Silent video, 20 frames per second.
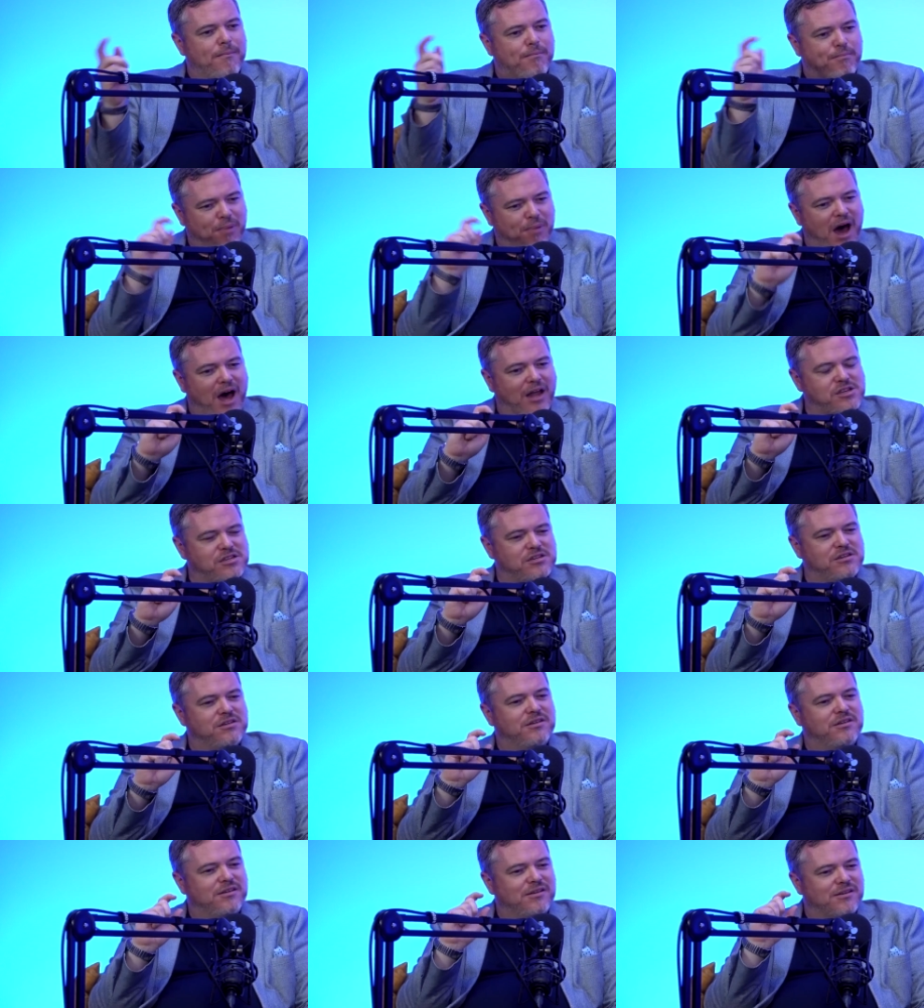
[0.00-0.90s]
But
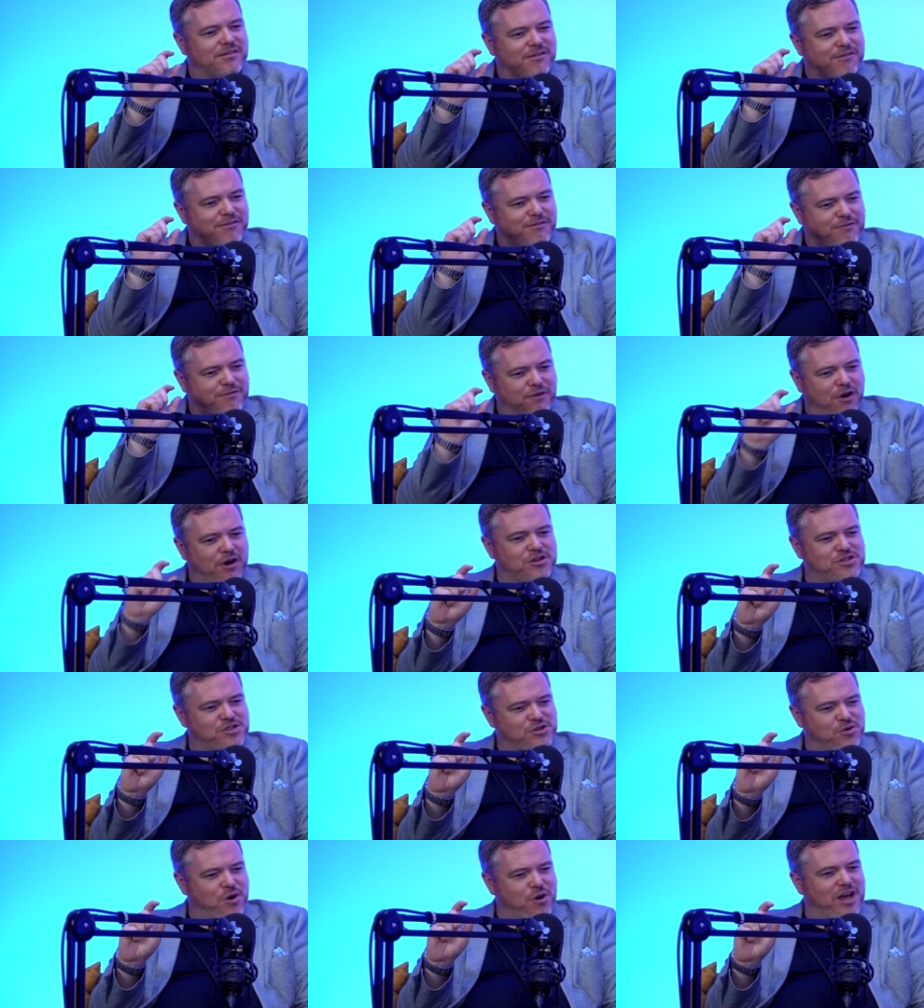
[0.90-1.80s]

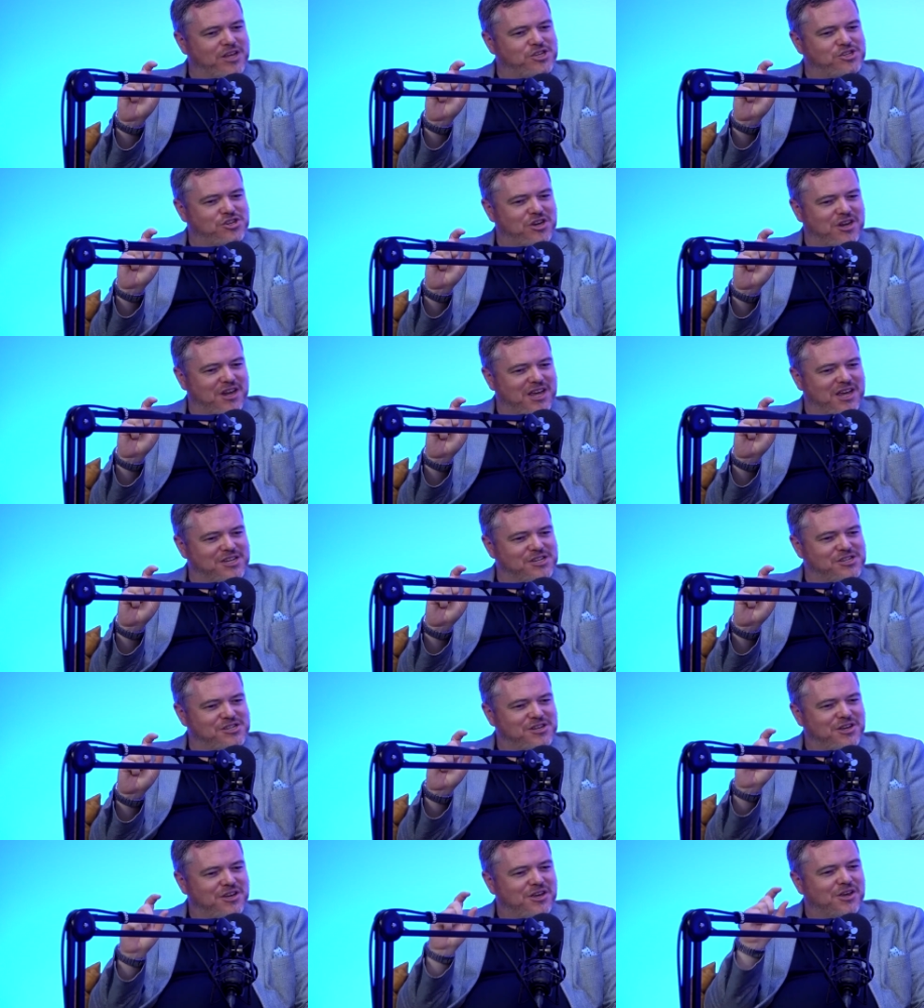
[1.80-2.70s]
first question
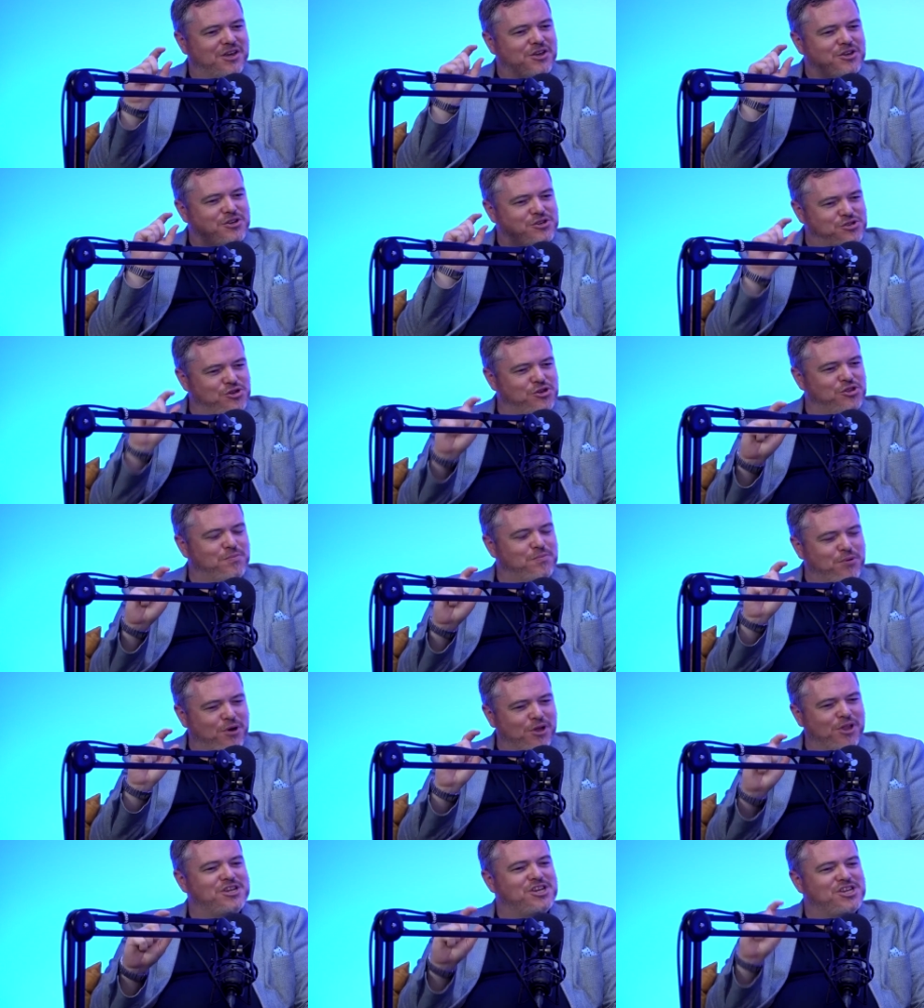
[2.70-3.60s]
is, do the
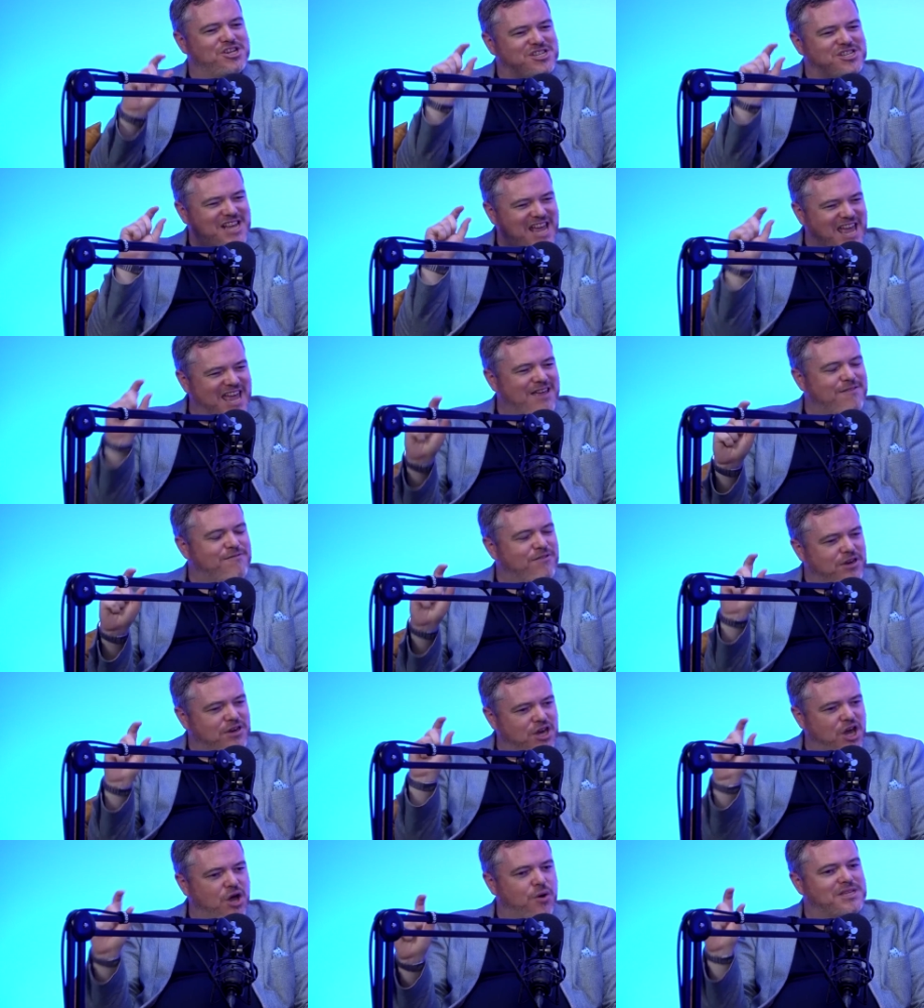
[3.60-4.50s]
politicians
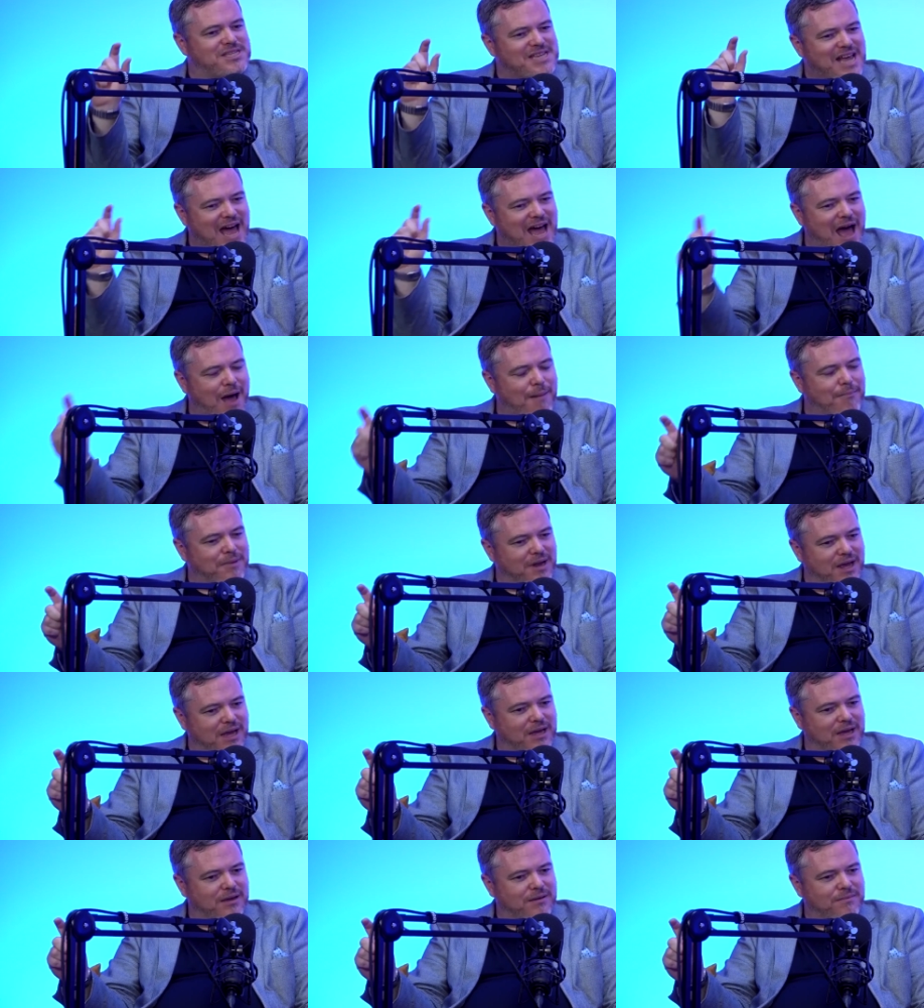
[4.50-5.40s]
even know it's
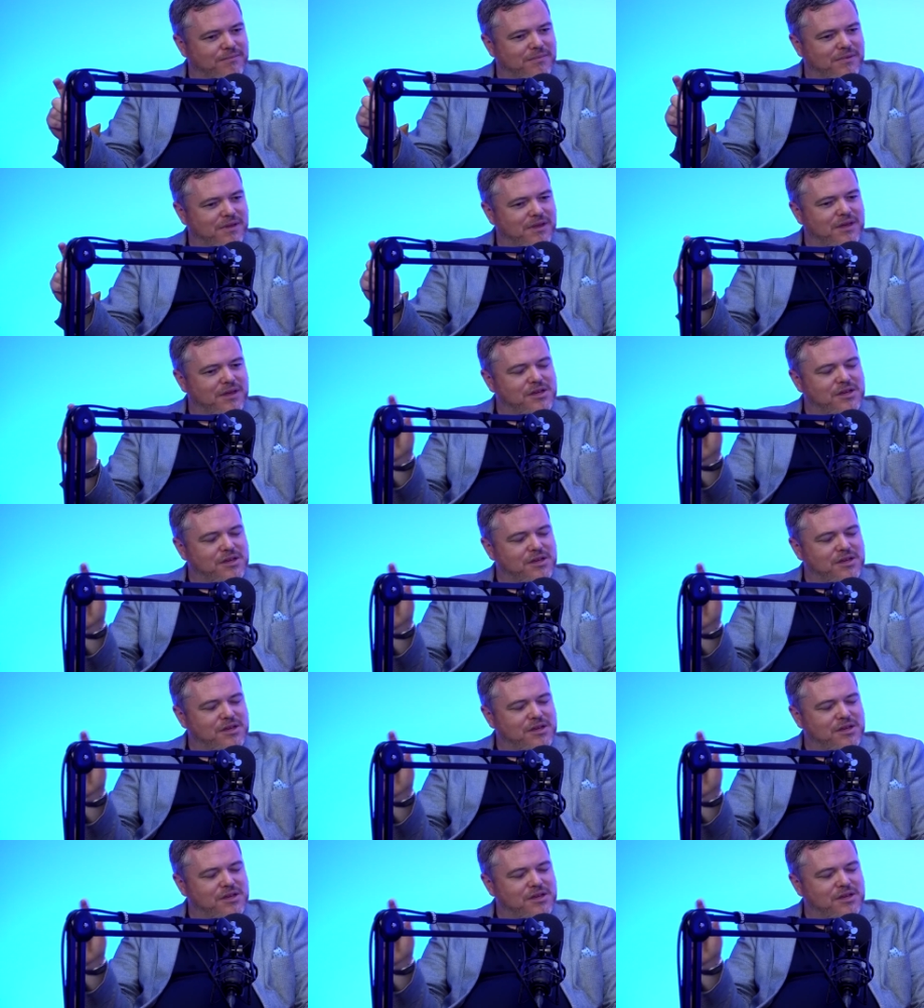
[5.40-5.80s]
happening?